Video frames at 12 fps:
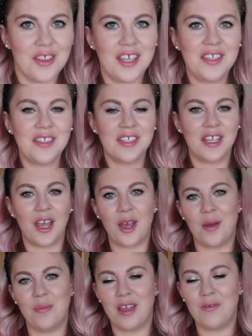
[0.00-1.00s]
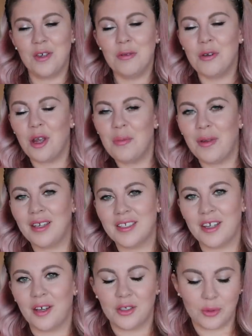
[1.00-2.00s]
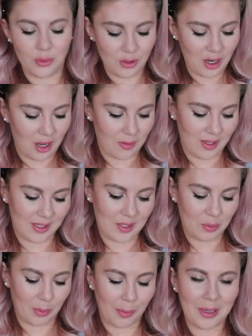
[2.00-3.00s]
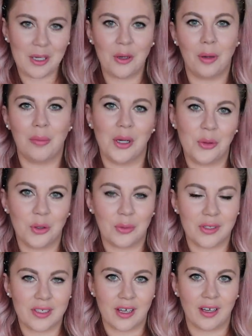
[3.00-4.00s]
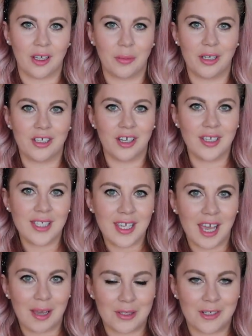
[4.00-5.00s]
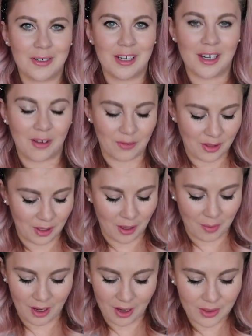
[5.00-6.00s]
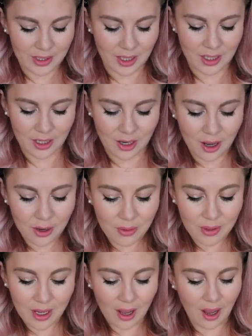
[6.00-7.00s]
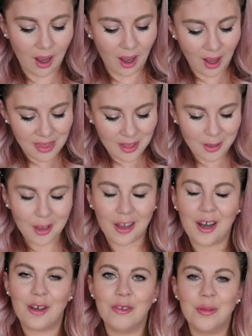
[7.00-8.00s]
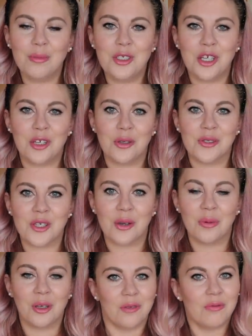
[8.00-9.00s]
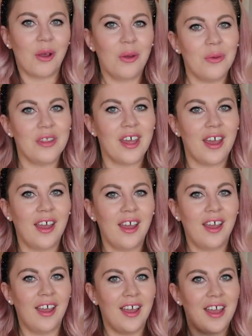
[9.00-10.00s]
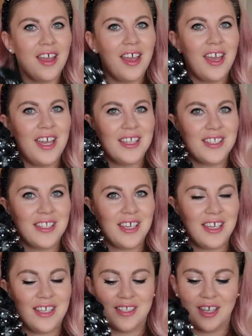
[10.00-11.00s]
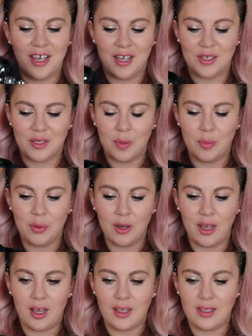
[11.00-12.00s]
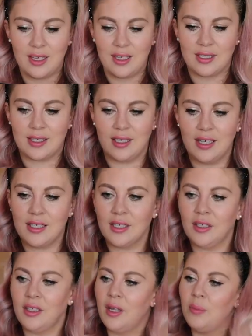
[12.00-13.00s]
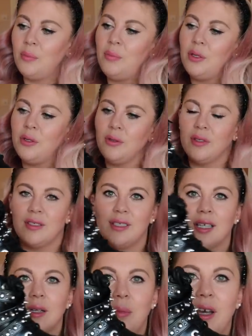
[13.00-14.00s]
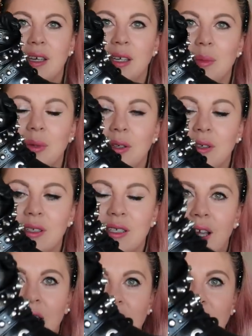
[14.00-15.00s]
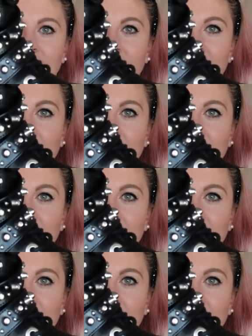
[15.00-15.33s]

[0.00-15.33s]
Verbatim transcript: This, um, if you know my style, you'll know this is probably not my normal style, but Darcy absolutely loved them. And I was like, you know, I think I love them too, so we're going to roll with it. It's these. So I bought her these little boots, little biker boots. They